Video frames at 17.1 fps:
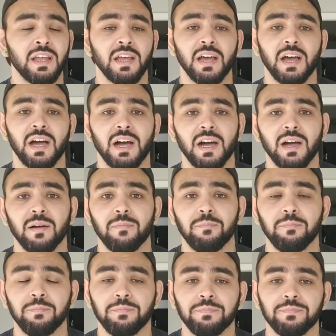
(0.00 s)
pump
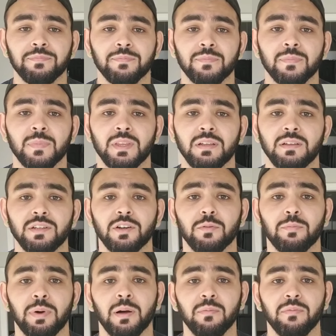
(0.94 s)

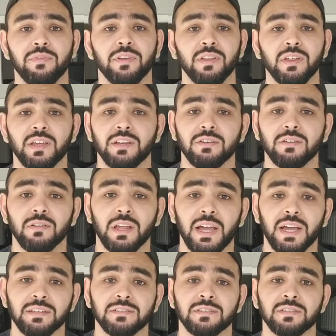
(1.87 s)
feeling in your
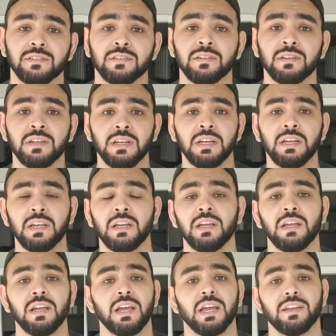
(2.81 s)
lats,
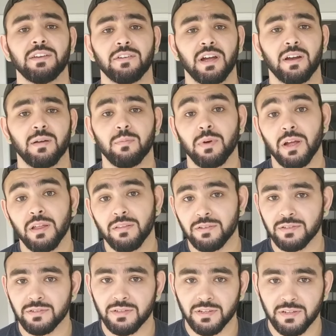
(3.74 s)
and you're out of breath
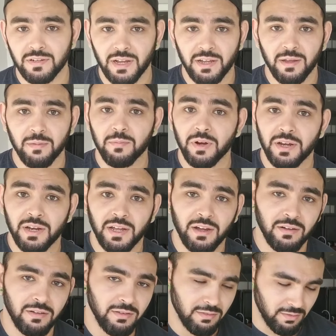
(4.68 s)
just like I am right
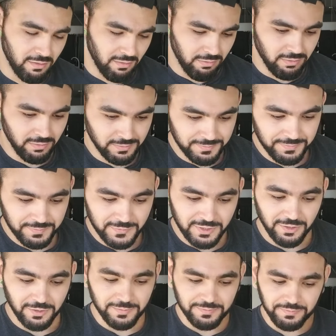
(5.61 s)
now.
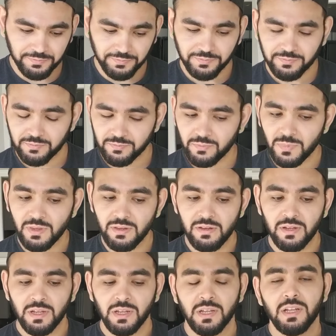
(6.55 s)
So
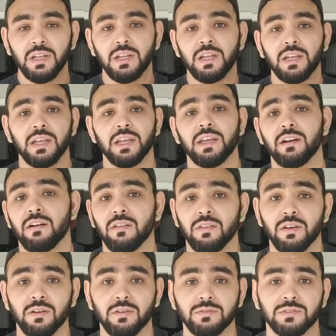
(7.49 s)
hit all
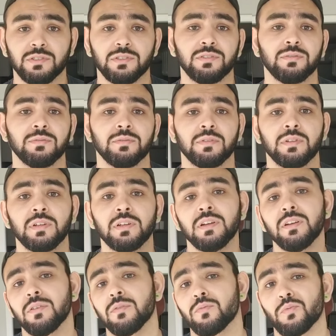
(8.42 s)
those,
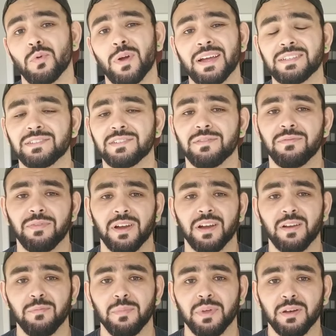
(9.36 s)
rest
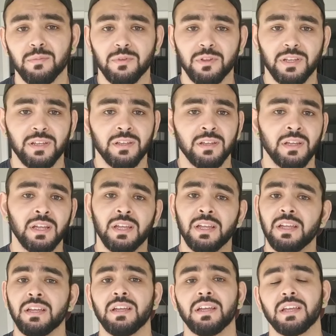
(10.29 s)
very minimally.
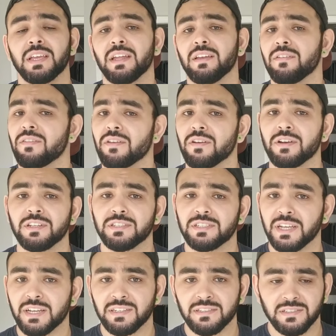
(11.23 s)
Again, 30
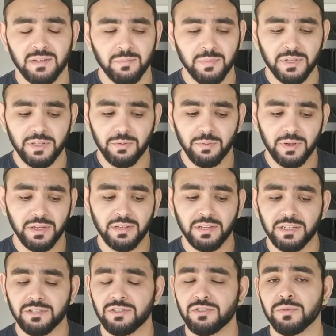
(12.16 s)
seconds in between
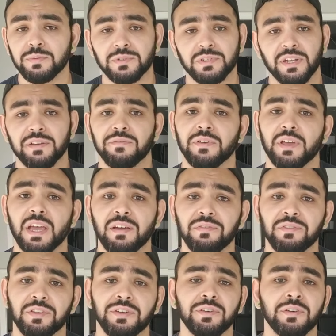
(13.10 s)
each superset if you have
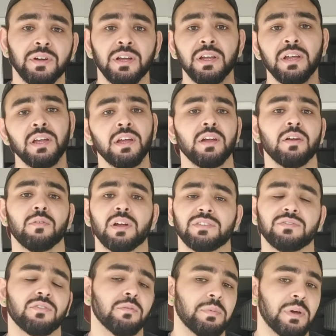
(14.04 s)
to.
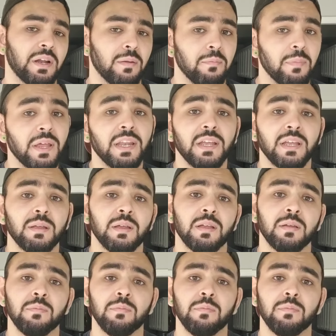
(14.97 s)
Rest for about a minute